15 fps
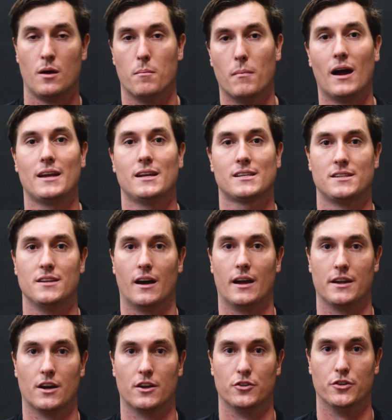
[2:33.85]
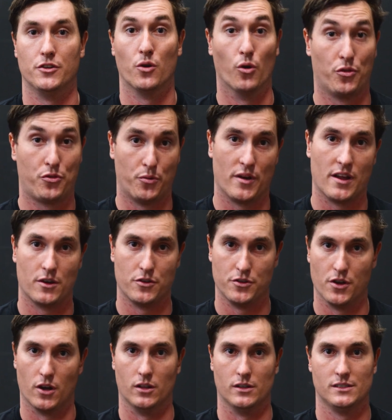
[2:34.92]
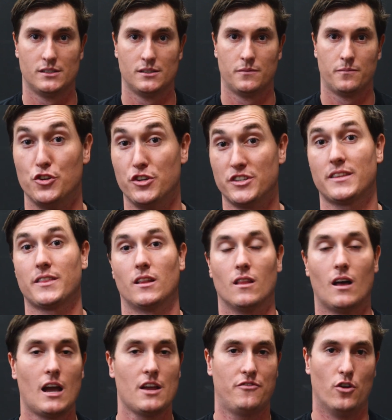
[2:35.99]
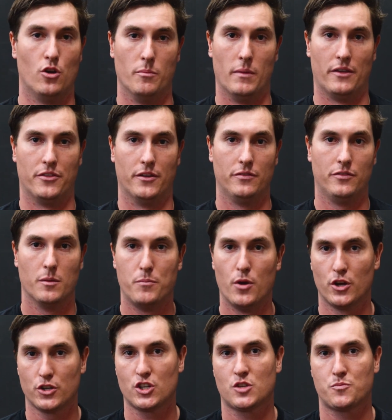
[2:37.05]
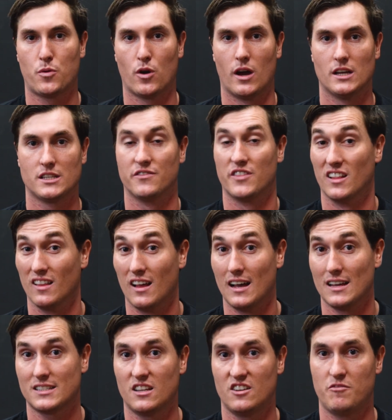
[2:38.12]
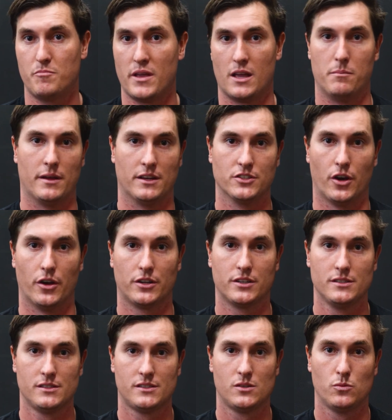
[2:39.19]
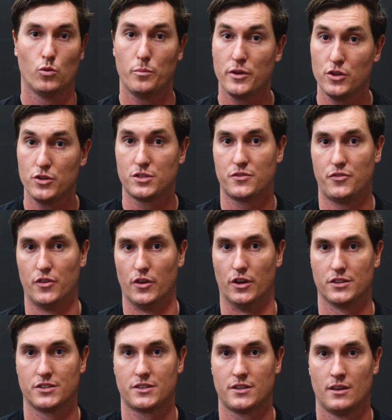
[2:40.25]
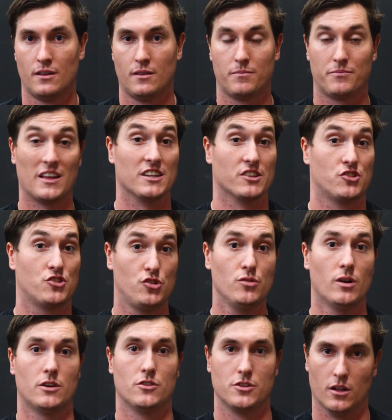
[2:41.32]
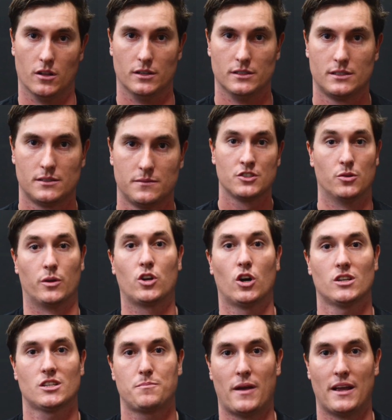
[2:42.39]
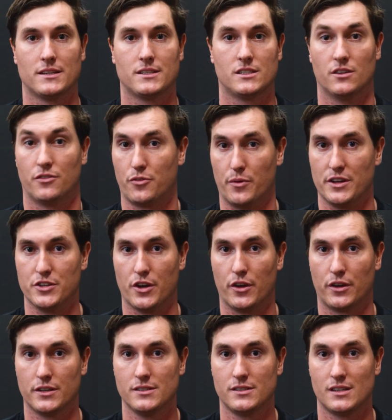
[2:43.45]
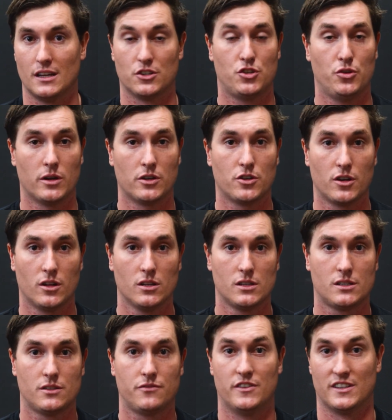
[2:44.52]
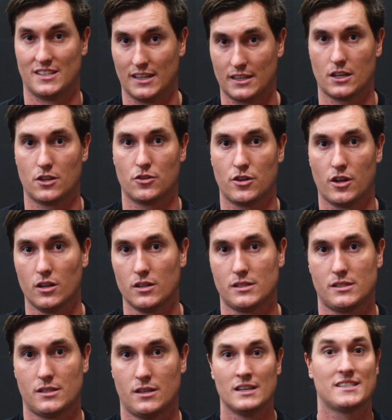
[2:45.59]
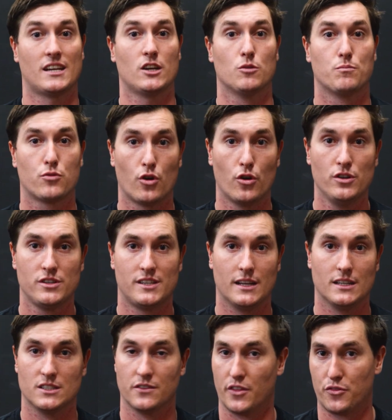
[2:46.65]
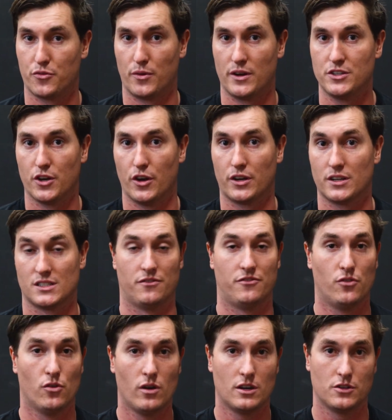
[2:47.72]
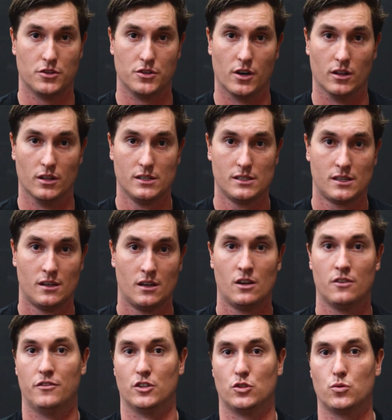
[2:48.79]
minus $900 or $300. Using the LIFO method, the purchase price of the last set of BNB tokens will be used first, that is $200. So a cost basis of three tokens at $200 for $600, sale proceeds of the three tokens at $400 for